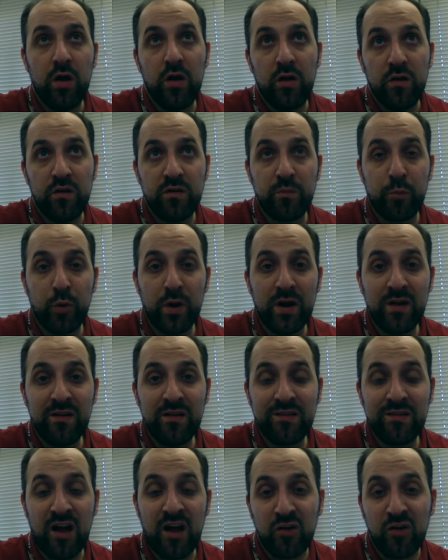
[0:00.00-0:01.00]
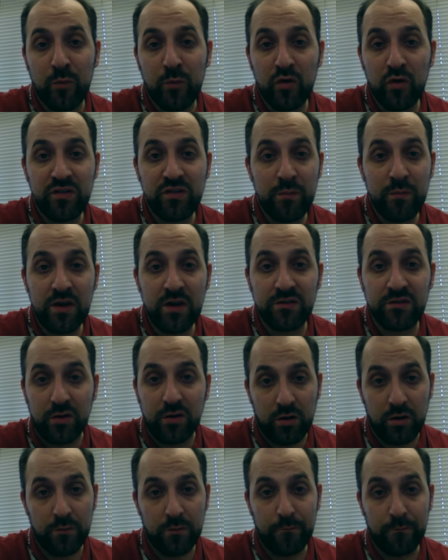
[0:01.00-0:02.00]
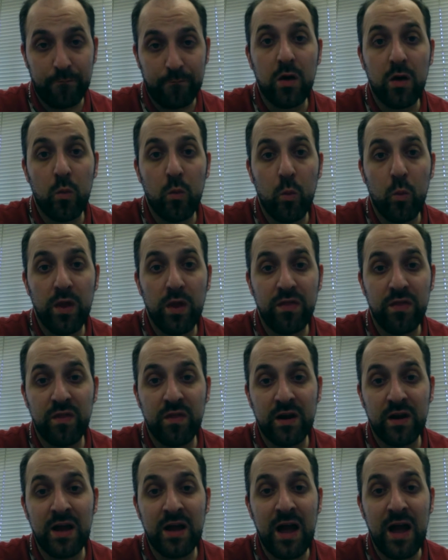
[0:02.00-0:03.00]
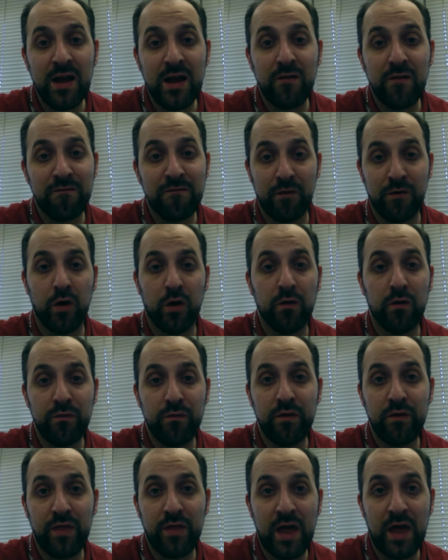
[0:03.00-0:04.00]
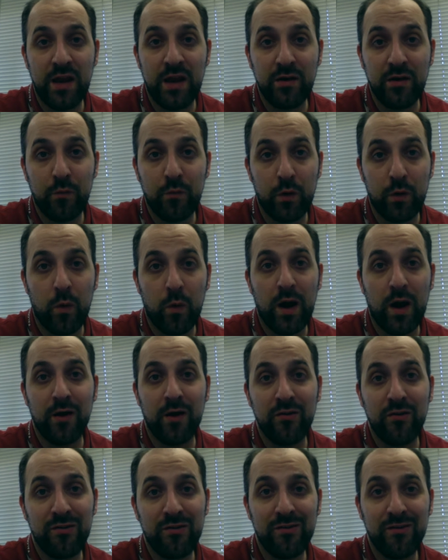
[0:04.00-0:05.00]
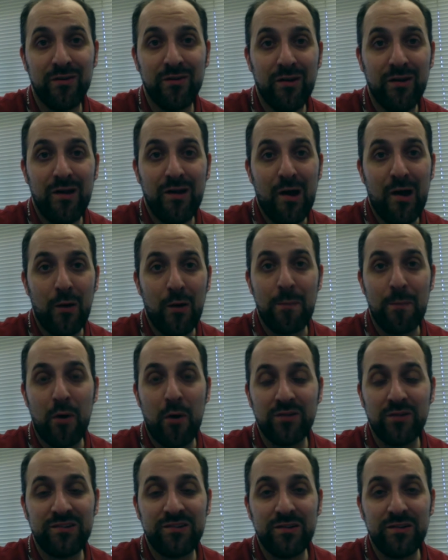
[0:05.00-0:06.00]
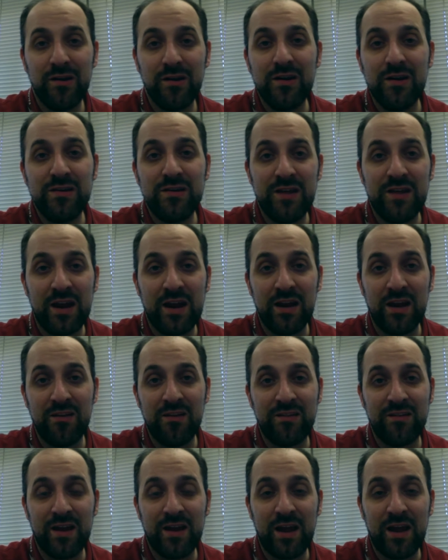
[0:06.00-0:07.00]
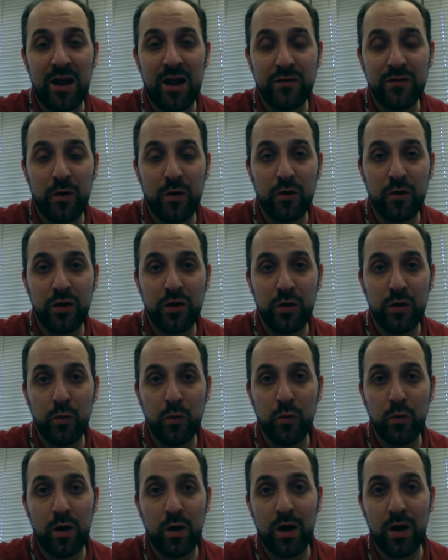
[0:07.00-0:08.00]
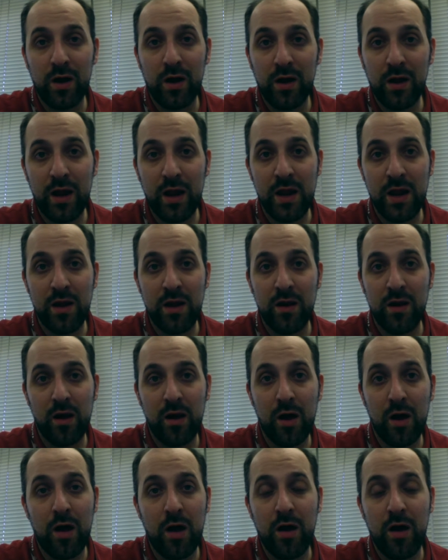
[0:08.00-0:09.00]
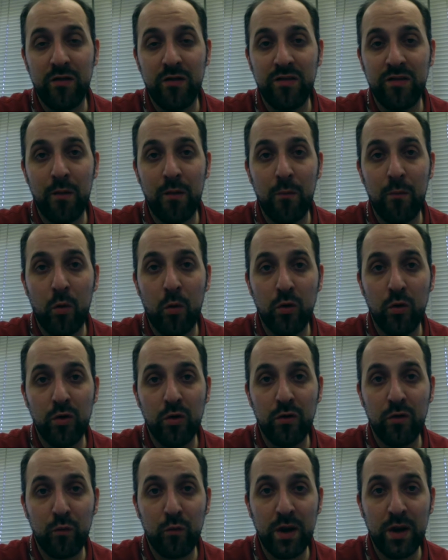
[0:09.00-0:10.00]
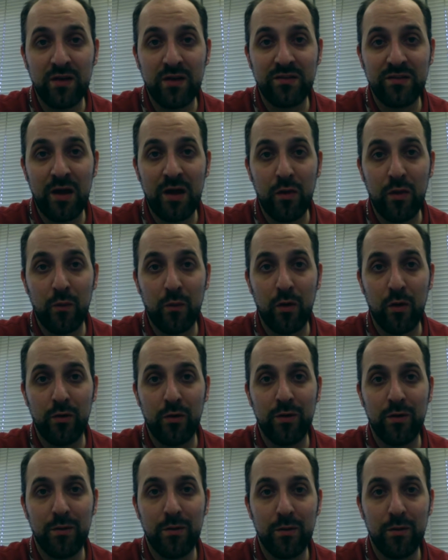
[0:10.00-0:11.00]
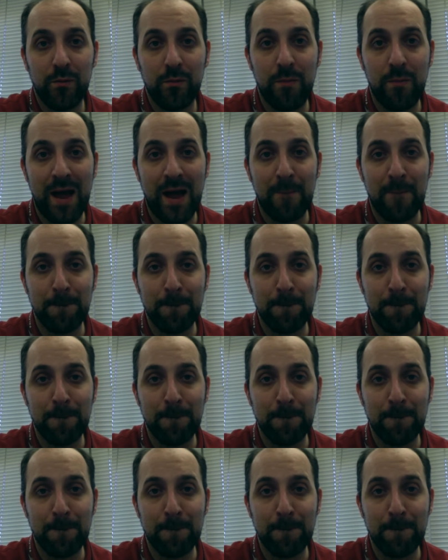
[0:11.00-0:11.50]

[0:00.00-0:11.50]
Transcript: spring sophomore semester with the kind of verve that it requires. All right, boss, take it easy, and I'll talk to you in some order of weeks down the road. Bye.